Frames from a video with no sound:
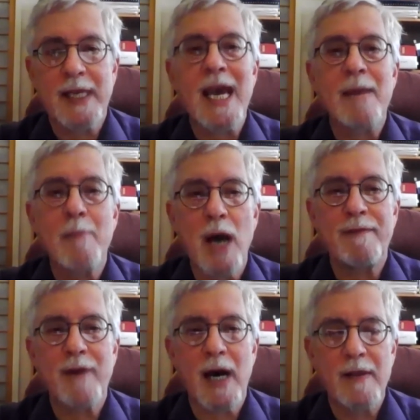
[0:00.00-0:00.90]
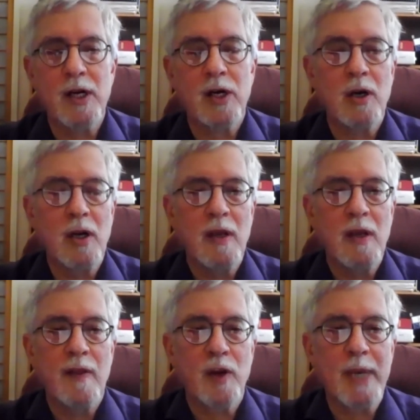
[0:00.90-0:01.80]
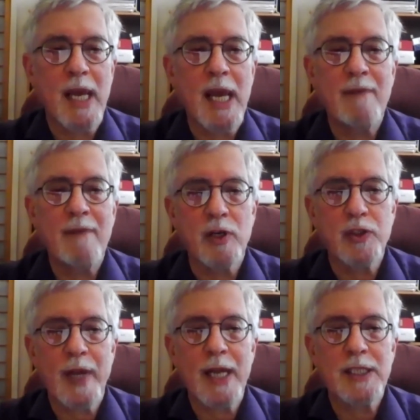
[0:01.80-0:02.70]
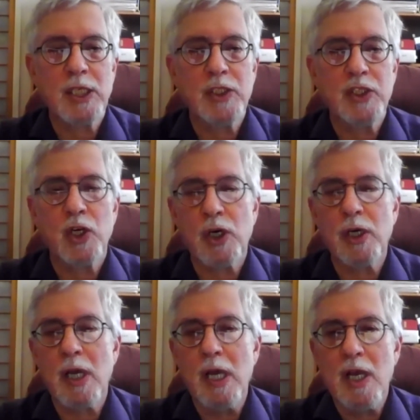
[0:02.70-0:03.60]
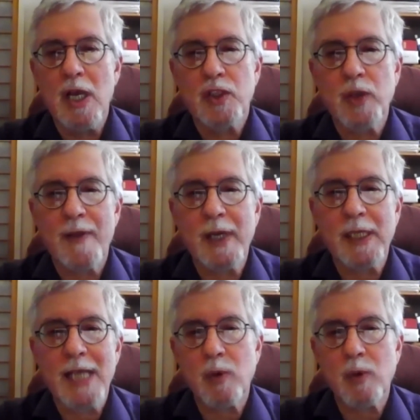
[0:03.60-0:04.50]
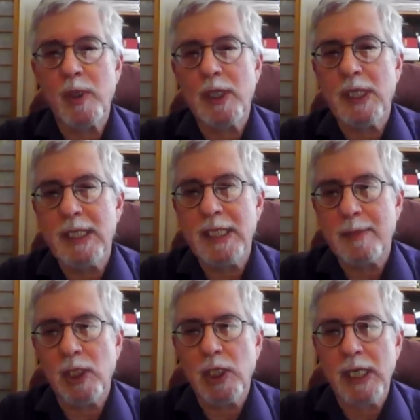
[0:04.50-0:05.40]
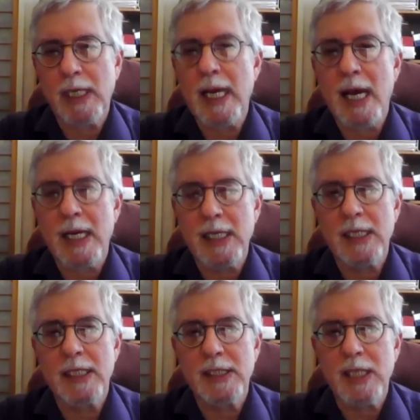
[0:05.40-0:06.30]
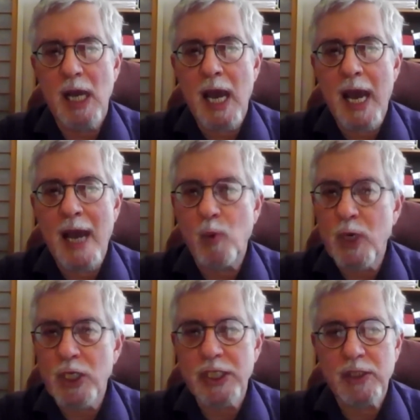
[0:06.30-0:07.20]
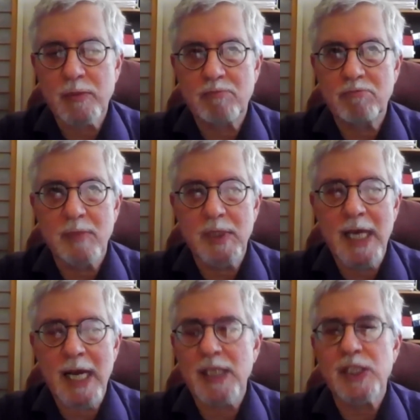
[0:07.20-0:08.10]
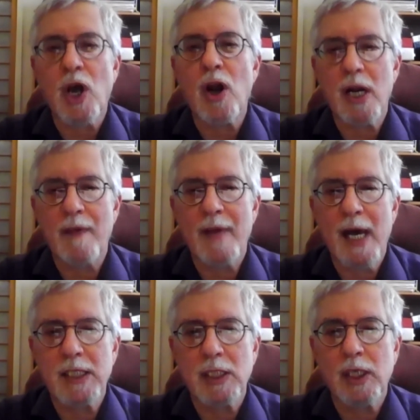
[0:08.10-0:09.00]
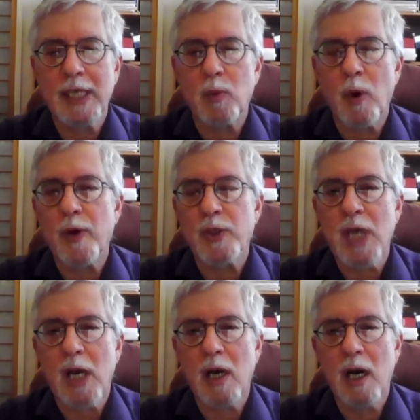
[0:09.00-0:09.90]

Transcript: They can't modify their behavior. So that's a concern. So I think that's what we really need to be looking at and we're just getting started on that, to look at what those